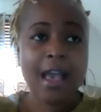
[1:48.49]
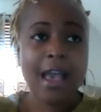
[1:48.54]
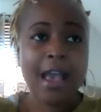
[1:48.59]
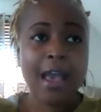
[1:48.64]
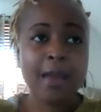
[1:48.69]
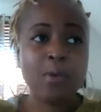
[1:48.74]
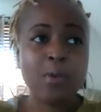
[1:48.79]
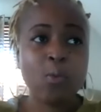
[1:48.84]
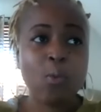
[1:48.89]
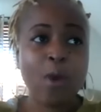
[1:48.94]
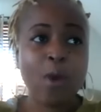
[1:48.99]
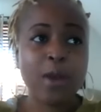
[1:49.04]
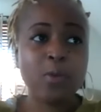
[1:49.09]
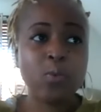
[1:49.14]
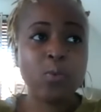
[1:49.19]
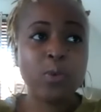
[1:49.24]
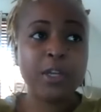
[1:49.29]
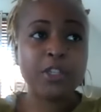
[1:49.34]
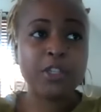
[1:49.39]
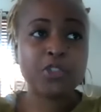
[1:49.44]
and
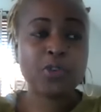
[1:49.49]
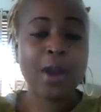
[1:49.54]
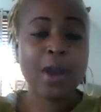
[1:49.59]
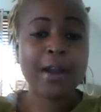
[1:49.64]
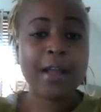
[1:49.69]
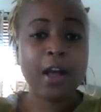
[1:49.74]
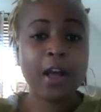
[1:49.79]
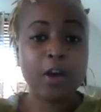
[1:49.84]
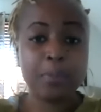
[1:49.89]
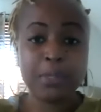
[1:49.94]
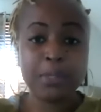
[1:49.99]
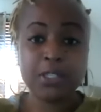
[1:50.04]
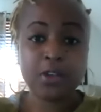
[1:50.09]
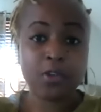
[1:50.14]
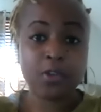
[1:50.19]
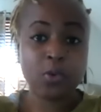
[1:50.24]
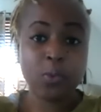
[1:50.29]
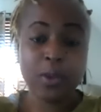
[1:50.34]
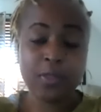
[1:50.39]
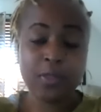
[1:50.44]
what we try to help each
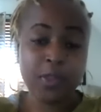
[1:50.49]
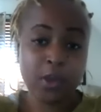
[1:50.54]
other with.